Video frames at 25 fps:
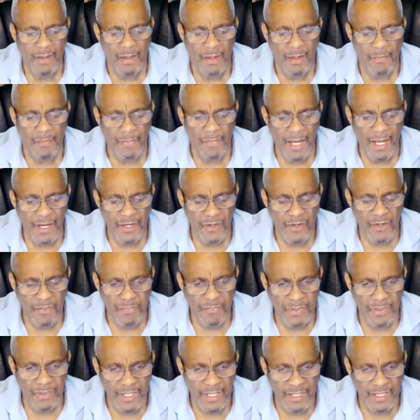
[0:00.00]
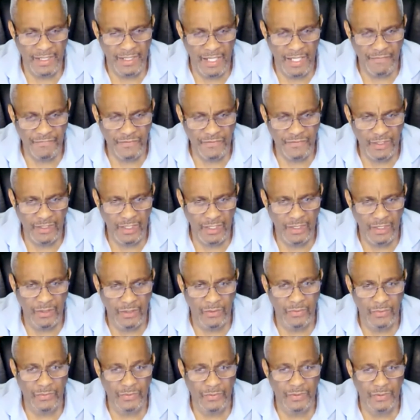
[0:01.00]
By her being left
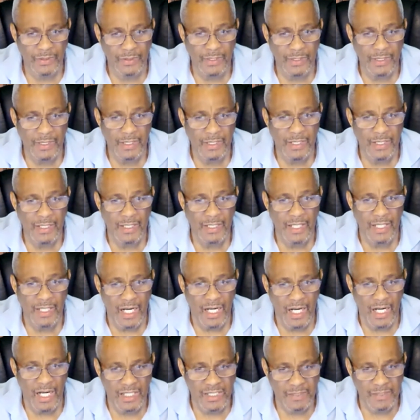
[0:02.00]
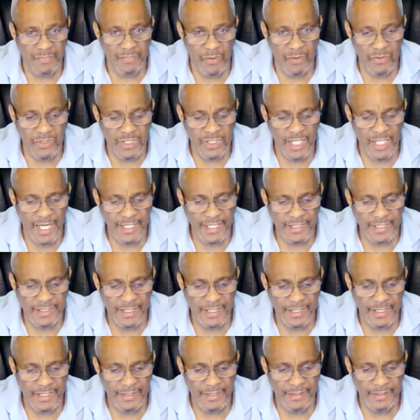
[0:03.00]
alone,
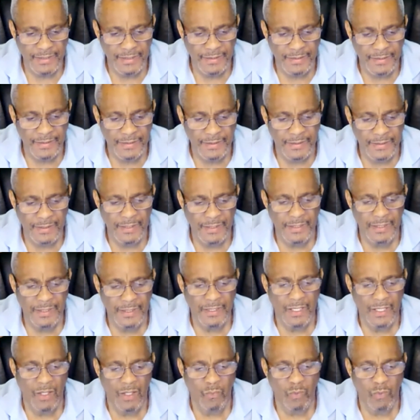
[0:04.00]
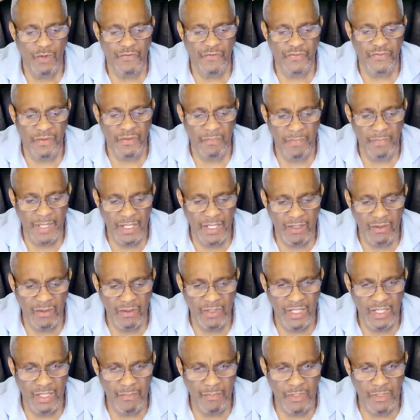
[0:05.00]
unprotected, with the
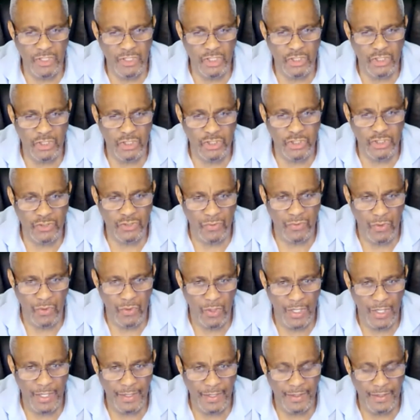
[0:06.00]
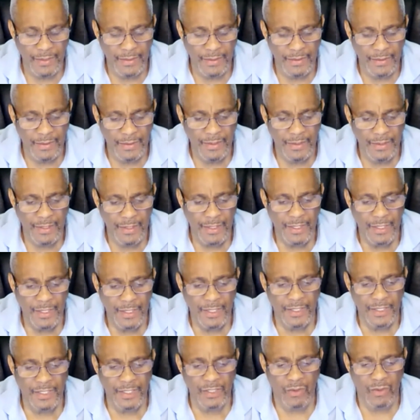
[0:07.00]
male image destroyed,
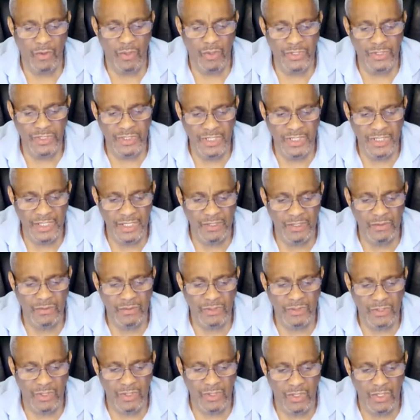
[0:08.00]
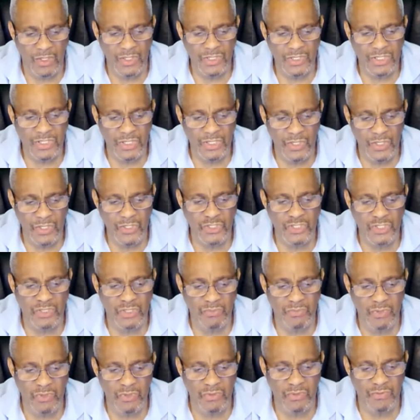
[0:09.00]
the ordeal caused her to
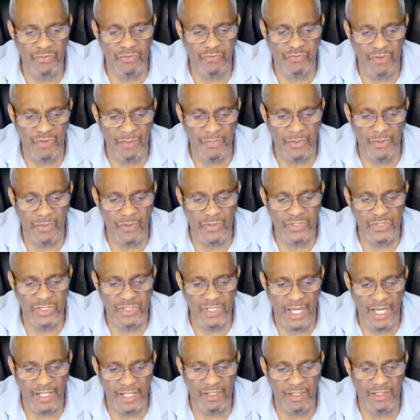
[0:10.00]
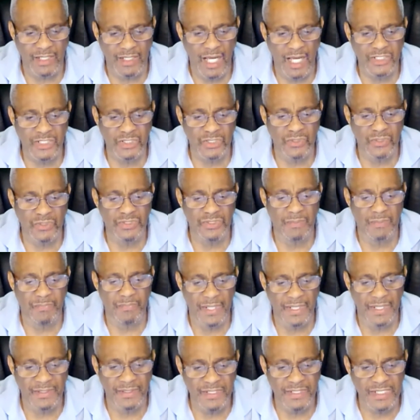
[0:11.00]
move from her psychological
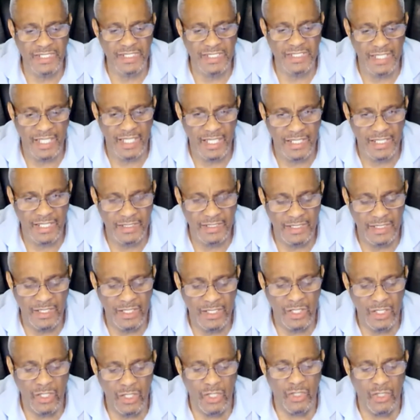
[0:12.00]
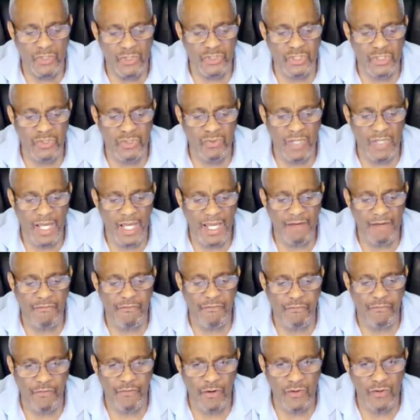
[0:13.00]
dependent state to a
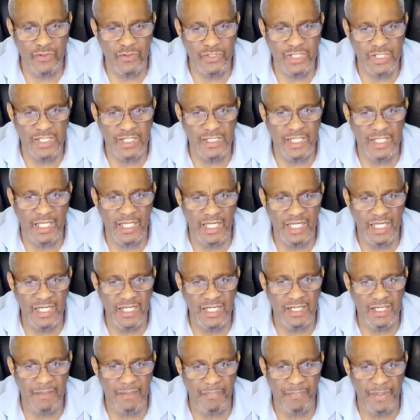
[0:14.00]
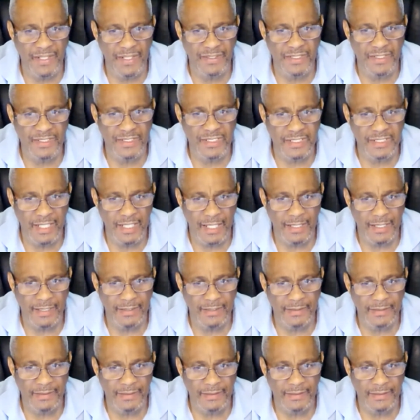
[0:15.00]
frozen independent state.